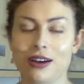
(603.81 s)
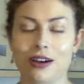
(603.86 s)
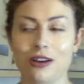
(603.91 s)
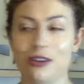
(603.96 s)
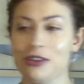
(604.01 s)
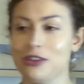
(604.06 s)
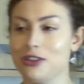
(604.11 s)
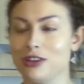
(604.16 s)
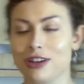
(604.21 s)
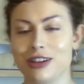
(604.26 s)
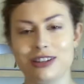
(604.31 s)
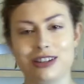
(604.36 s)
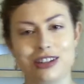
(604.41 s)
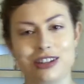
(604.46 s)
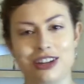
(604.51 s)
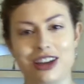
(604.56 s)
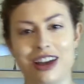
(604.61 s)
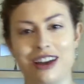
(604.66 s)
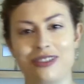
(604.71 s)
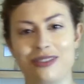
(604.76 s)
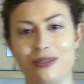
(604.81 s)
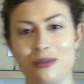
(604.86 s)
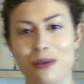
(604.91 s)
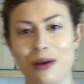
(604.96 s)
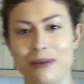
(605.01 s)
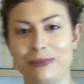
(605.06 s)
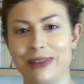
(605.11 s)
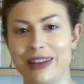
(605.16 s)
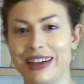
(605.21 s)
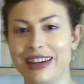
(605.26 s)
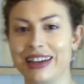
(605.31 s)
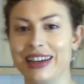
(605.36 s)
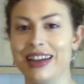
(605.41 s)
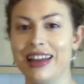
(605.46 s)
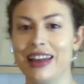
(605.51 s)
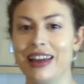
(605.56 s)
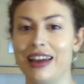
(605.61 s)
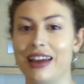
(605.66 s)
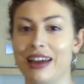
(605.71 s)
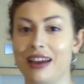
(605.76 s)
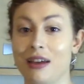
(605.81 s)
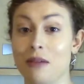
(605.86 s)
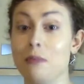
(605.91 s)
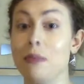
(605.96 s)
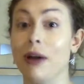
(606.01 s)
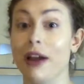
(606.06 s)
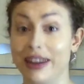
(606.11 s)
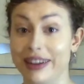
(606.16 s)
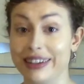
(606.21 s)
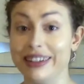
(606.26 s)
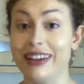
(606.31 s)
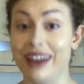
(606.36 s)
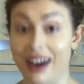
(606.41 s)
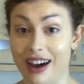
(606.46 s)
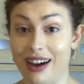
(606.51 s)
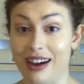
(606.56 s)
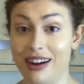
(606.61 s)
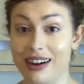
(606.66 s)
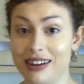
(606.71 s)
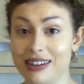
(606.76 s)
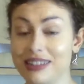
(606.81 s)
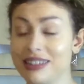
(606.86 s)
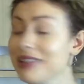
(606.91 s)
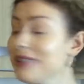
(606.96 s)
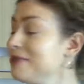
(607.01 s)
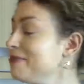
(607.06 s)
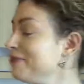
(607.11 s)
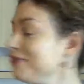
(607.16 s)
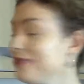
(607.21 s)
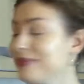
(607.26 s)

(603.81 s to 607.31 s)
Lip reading: All the joys of the Czech Republic, but in cars.